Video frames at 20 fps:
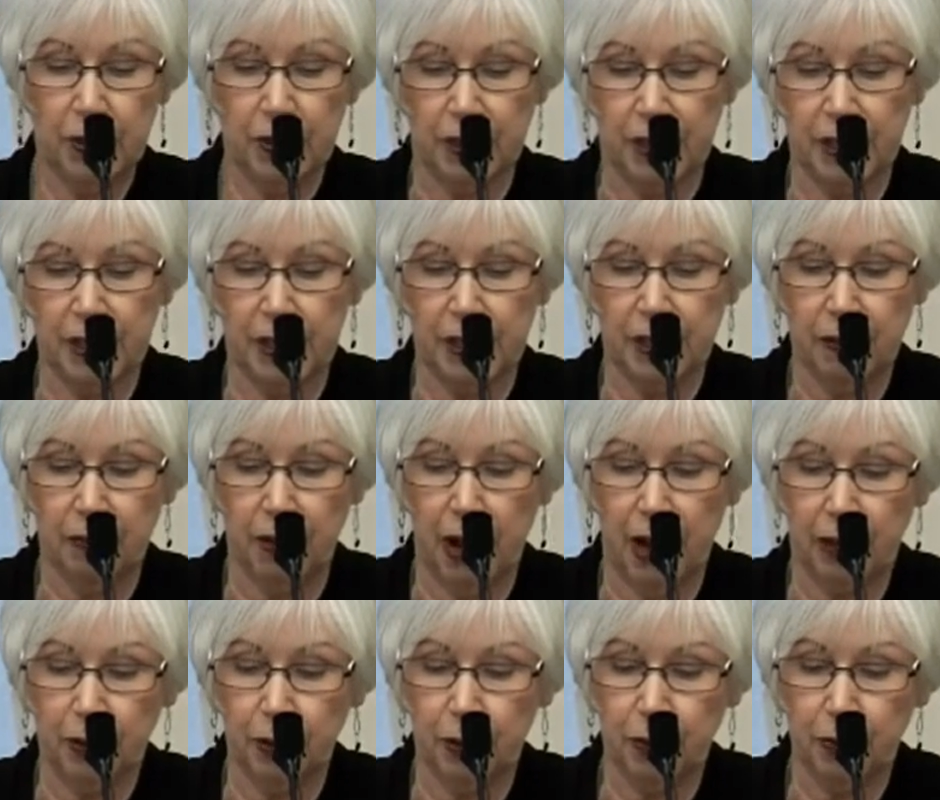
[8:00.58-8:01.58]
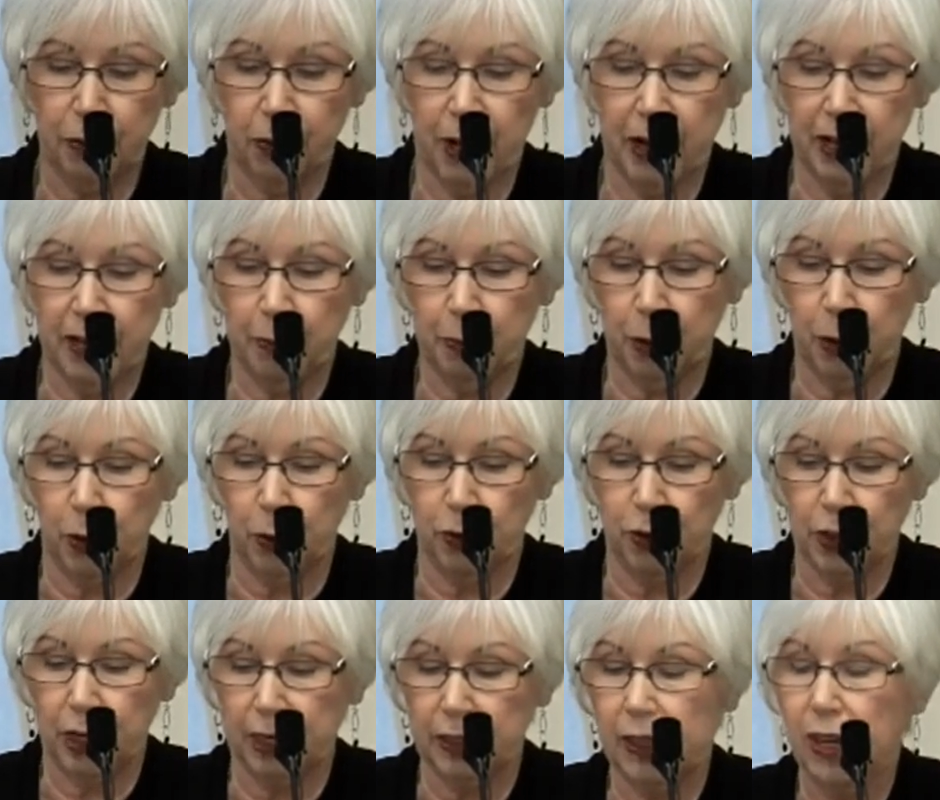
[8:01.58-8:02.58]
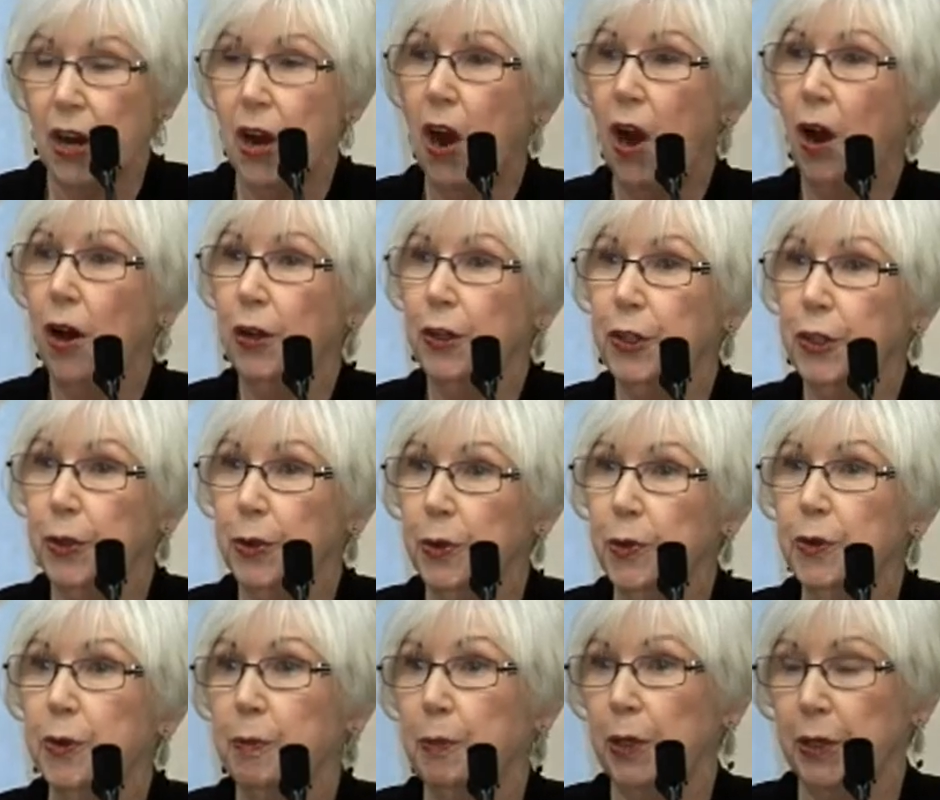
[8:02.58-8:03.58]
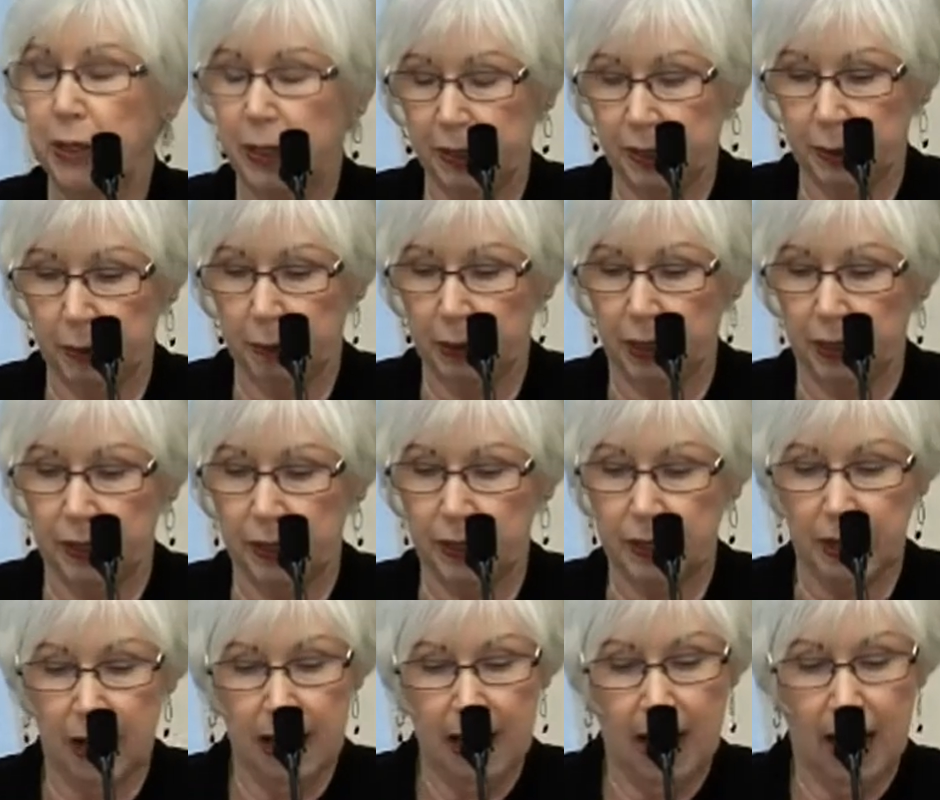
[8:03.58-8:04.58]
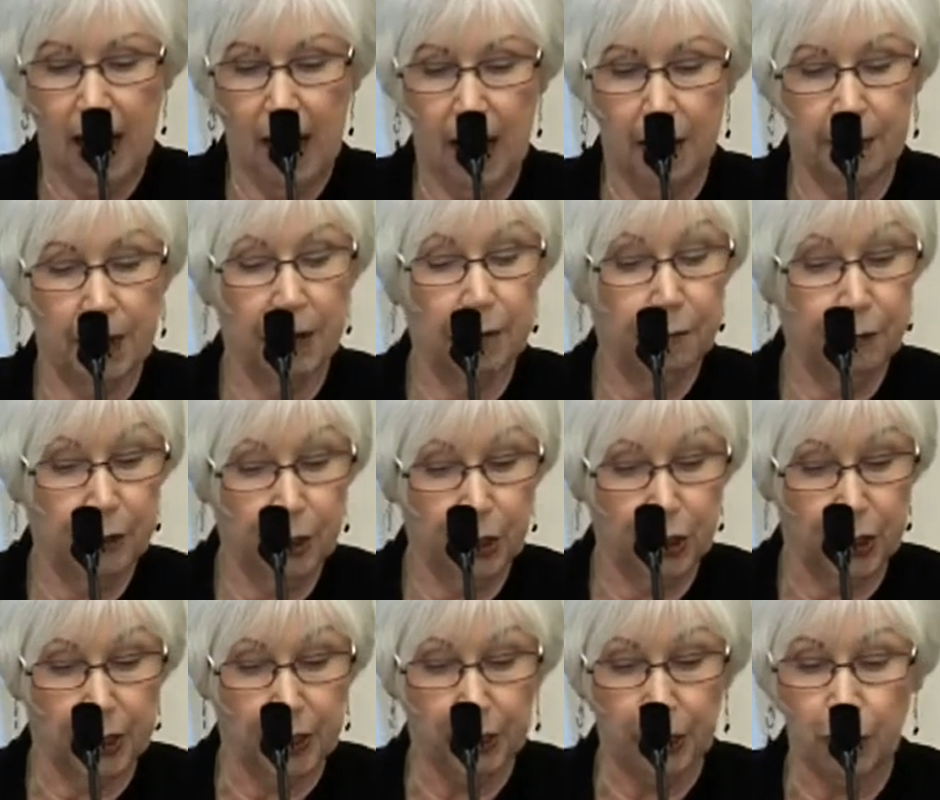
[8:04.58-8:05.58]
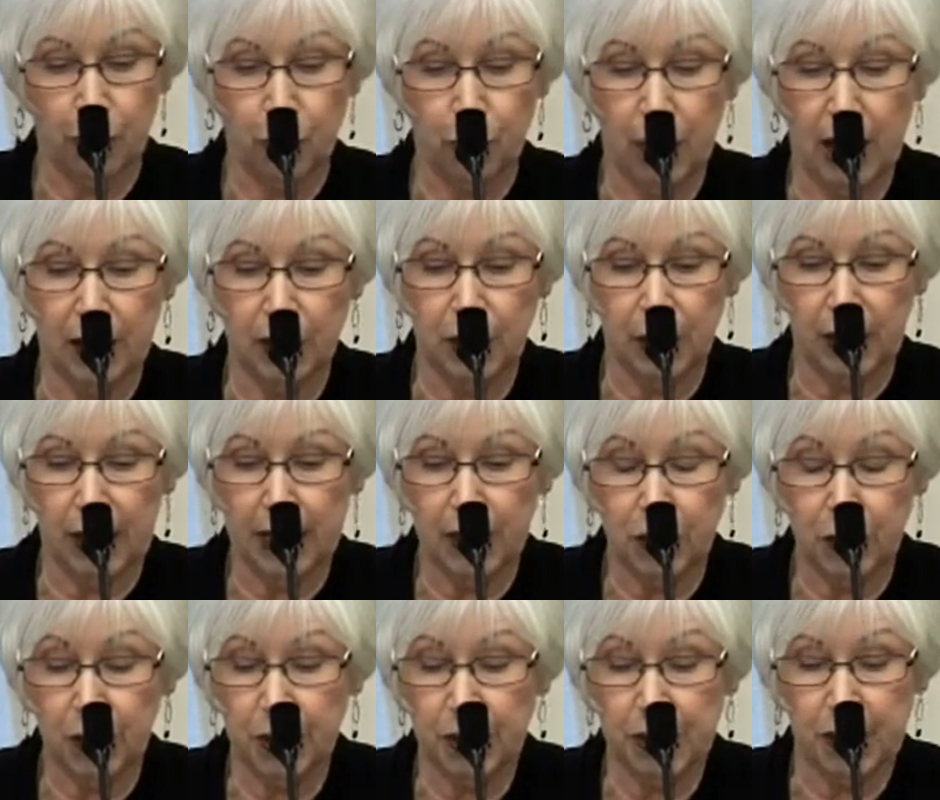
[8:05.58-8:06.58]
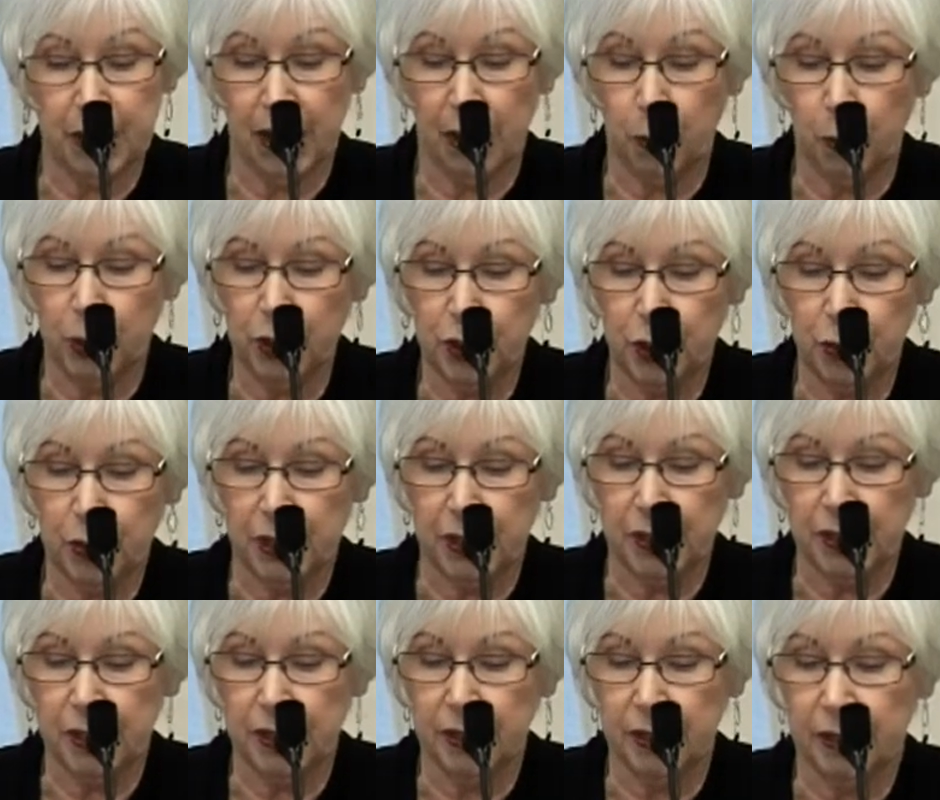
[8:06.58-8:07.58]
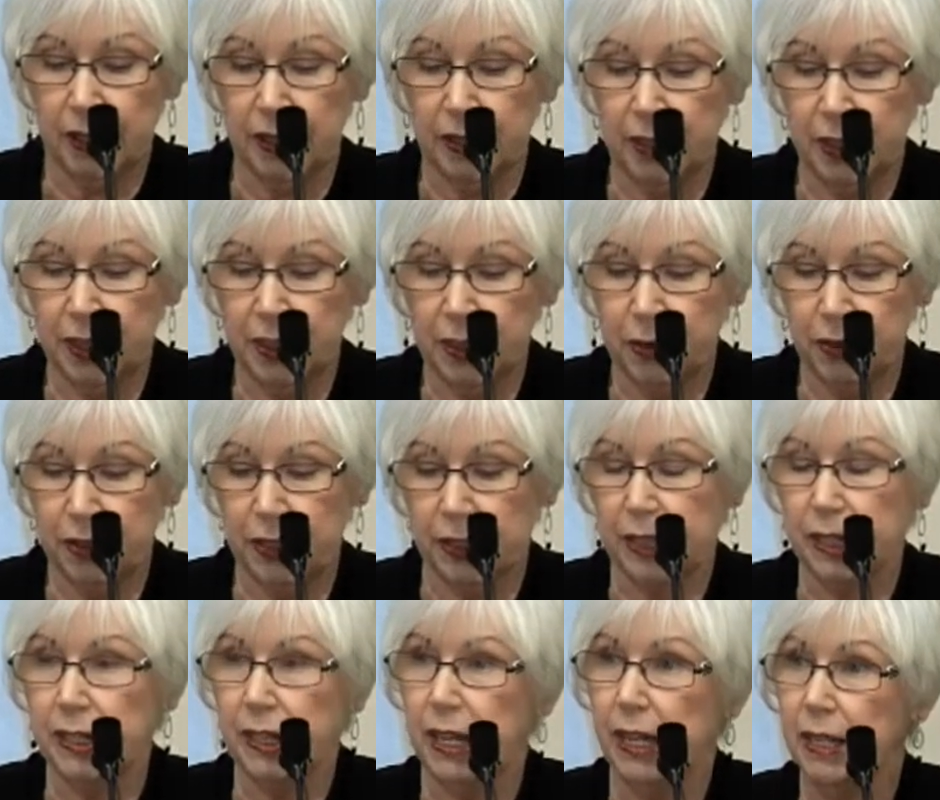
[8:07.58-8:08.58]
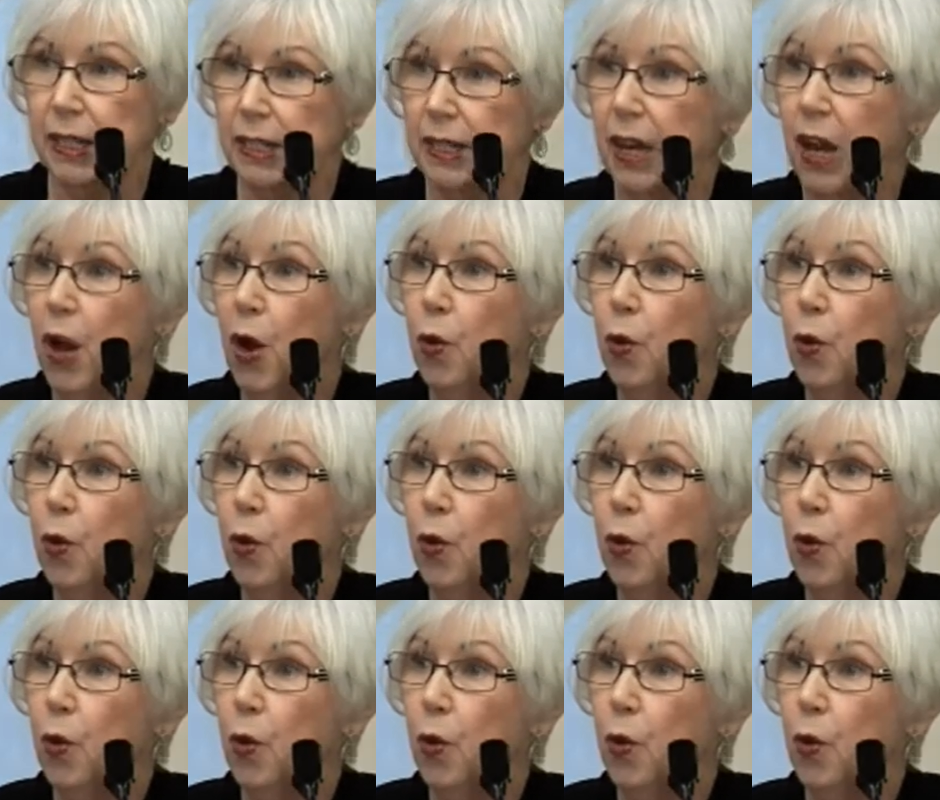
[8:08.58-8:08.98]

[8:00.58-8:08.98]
success factors for any project are you, the participants of Vision. Congratulations, and I wish you continued success.